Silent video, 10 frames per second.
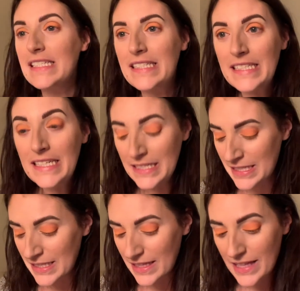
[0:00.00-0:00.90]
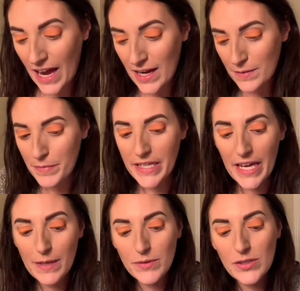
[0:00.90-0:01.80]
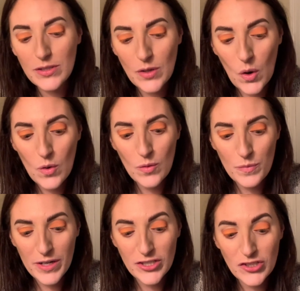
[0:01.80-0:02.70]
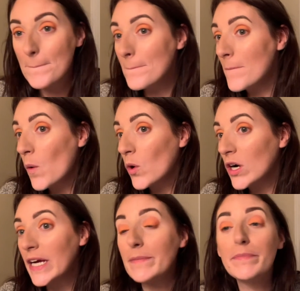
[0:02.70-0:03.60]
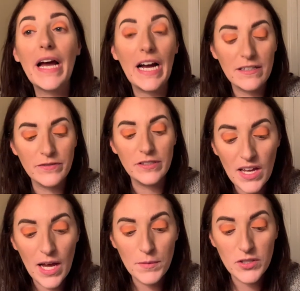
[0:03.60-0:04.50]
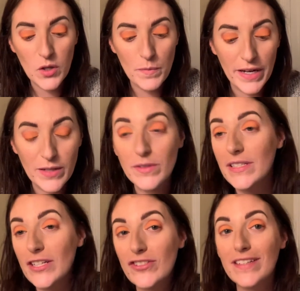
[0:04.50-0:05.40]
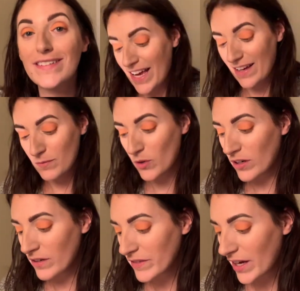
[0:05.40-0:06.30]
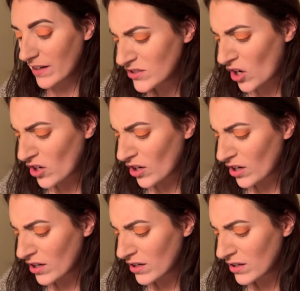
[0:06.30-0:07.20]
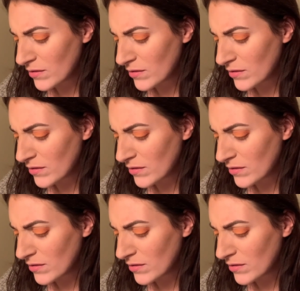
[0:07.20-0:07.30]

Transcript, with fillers: Since that became so much more impactful, I'm gonna go back in with Side Chick, add more of that darker